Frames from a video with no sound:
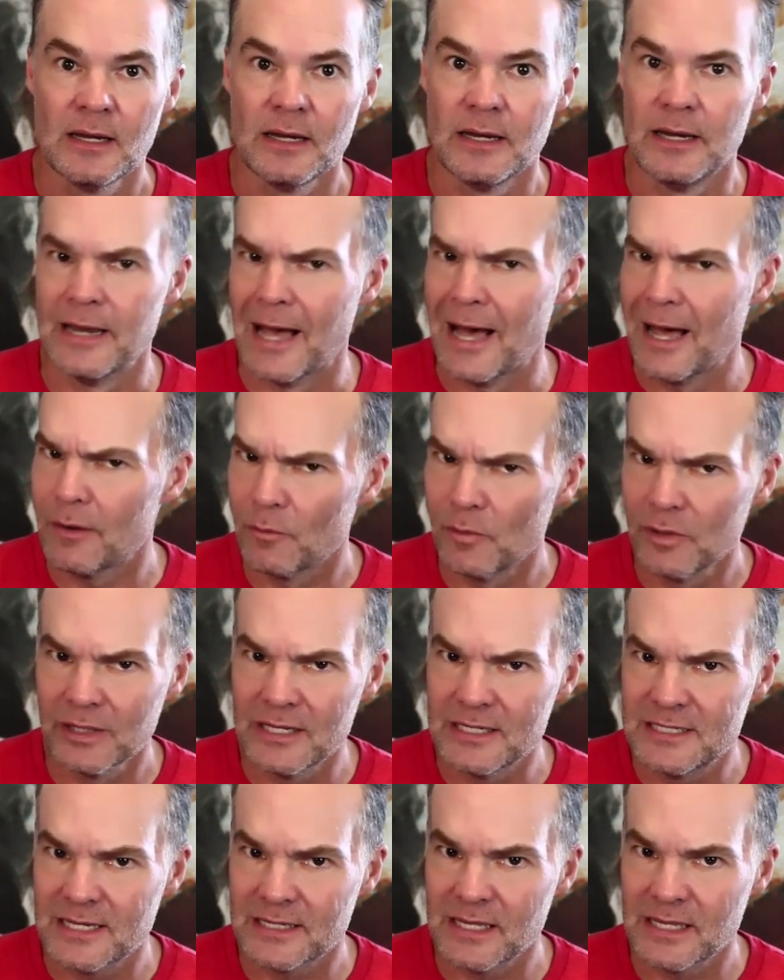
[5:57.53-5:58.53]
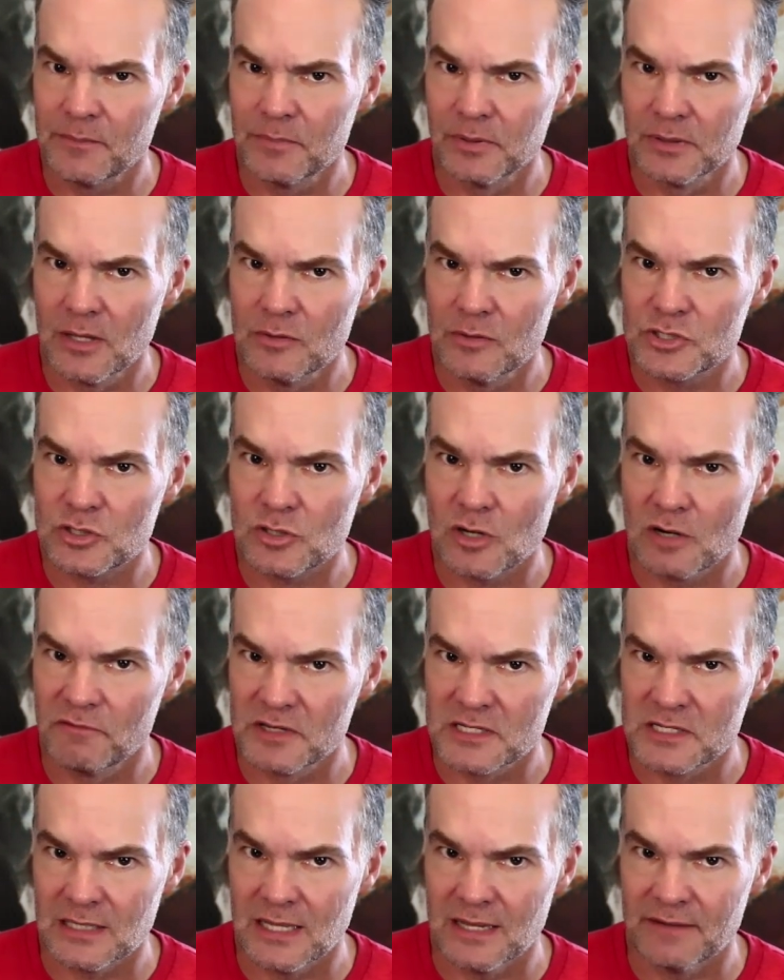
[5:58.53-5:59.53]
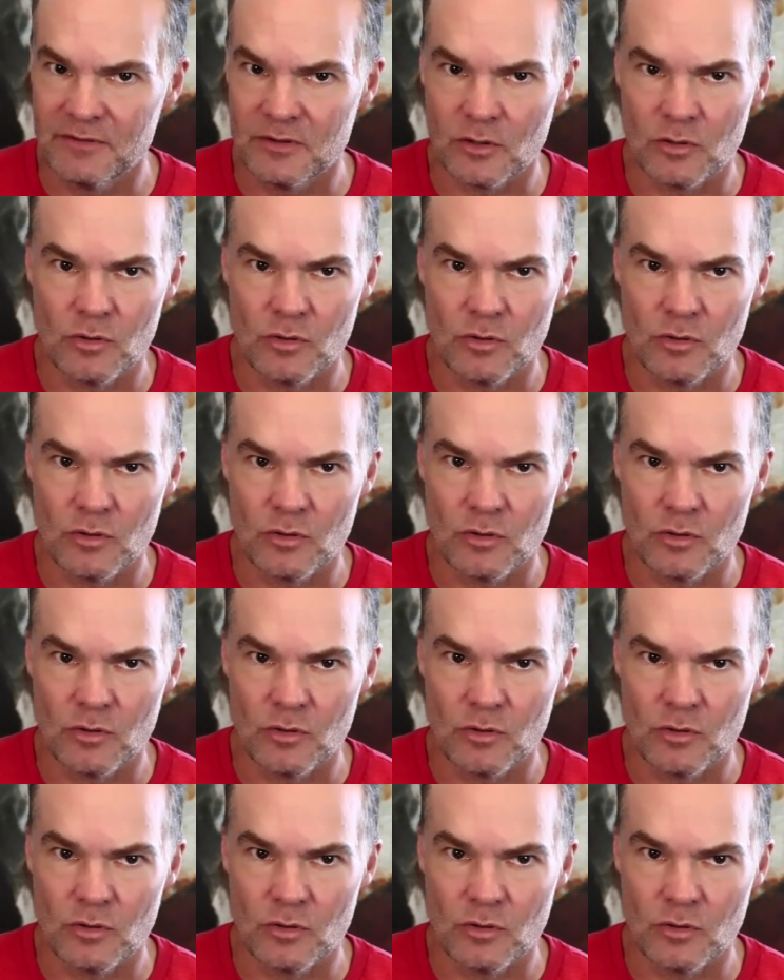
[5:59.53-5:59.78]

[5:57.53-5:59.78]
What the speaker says: not really digging below surface level